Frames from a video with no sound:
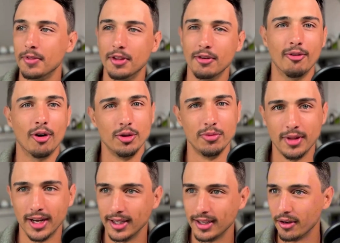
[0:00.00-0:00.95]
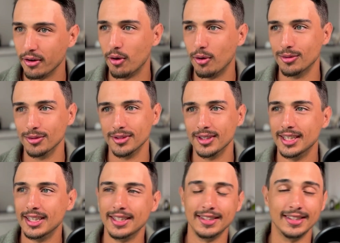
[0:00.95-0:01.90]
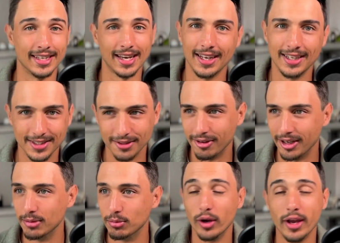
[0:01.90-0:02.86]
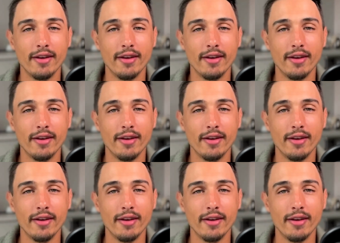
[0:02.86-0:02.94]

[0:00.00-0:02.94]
the volume that it can hold, the colors available,